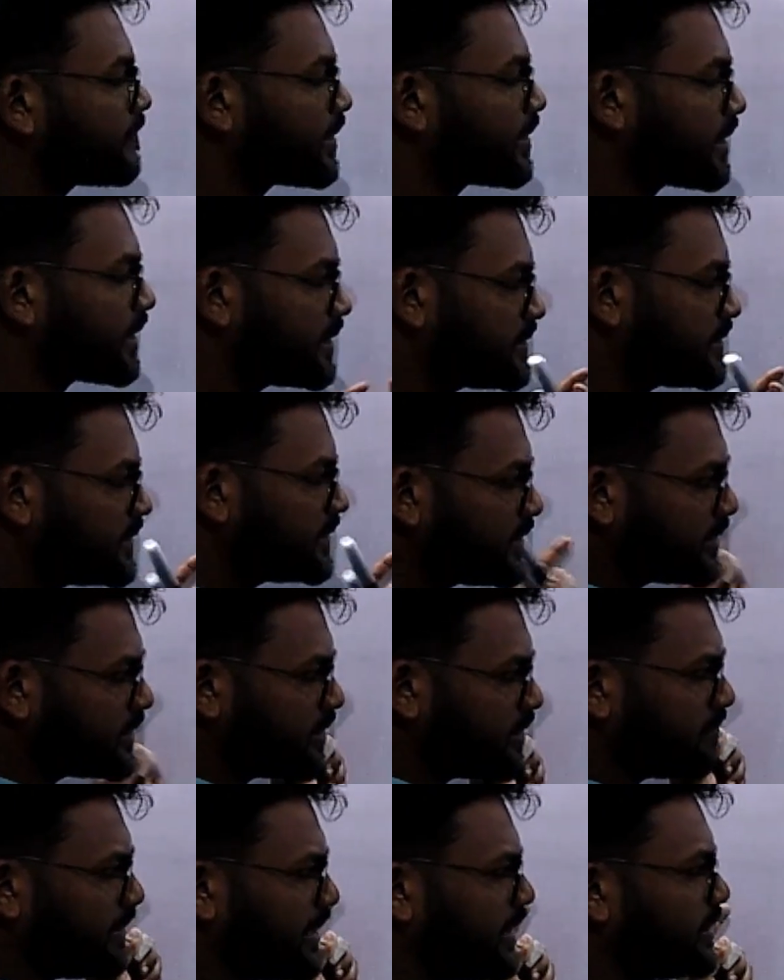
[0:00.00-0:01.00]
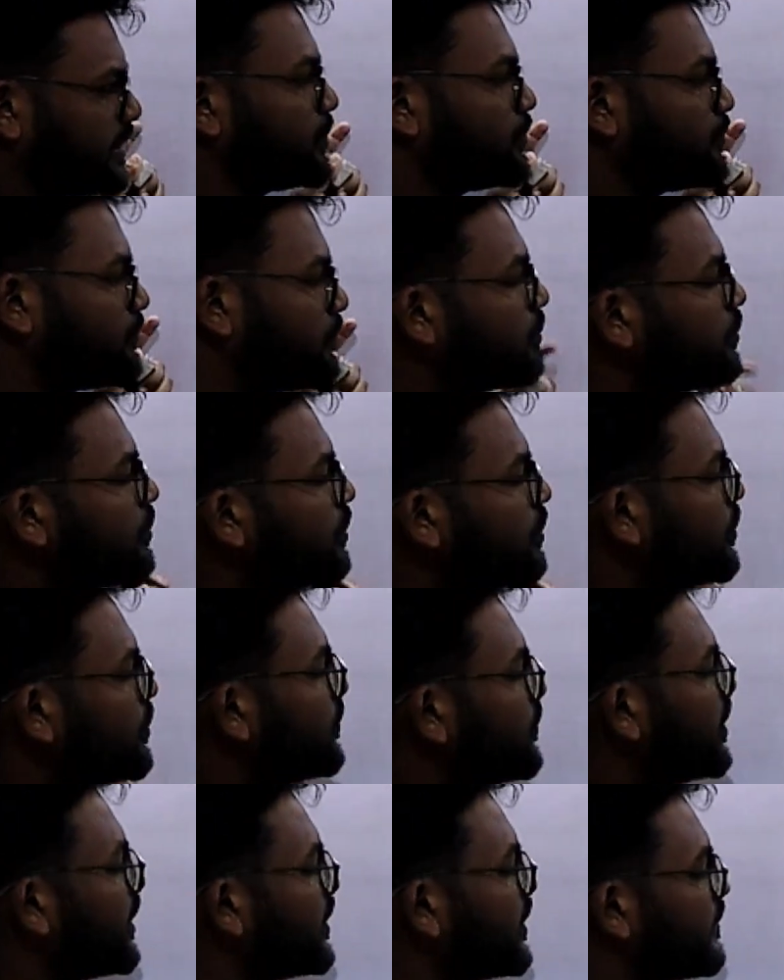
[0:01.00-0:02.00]
a certain piece of wood or
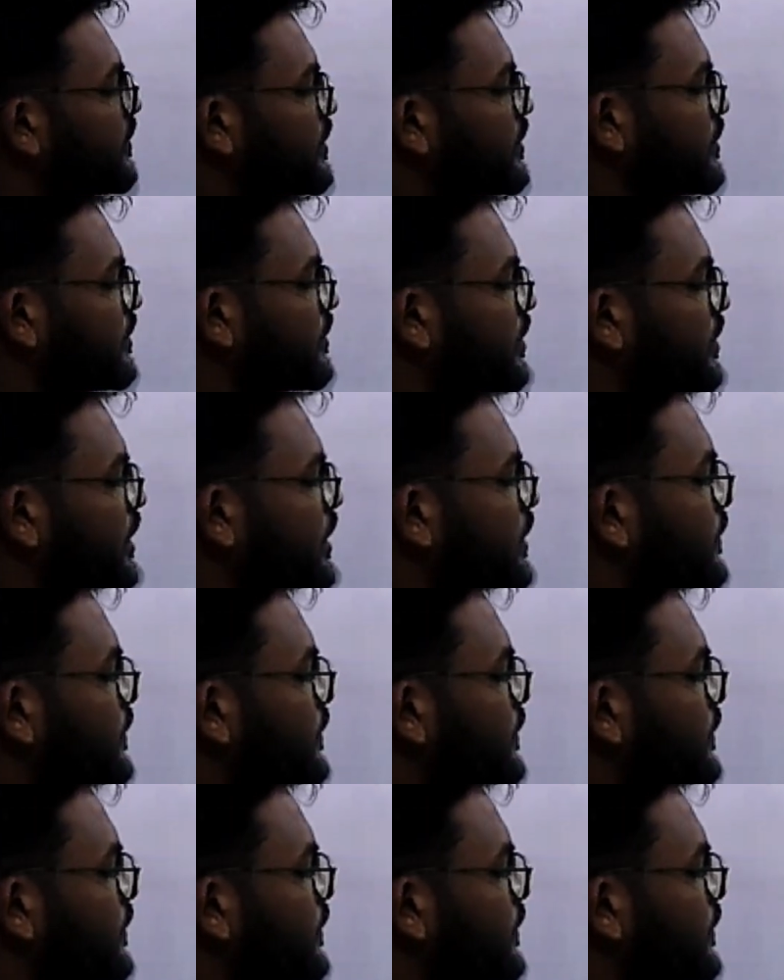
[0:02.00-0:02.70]
whatever, right?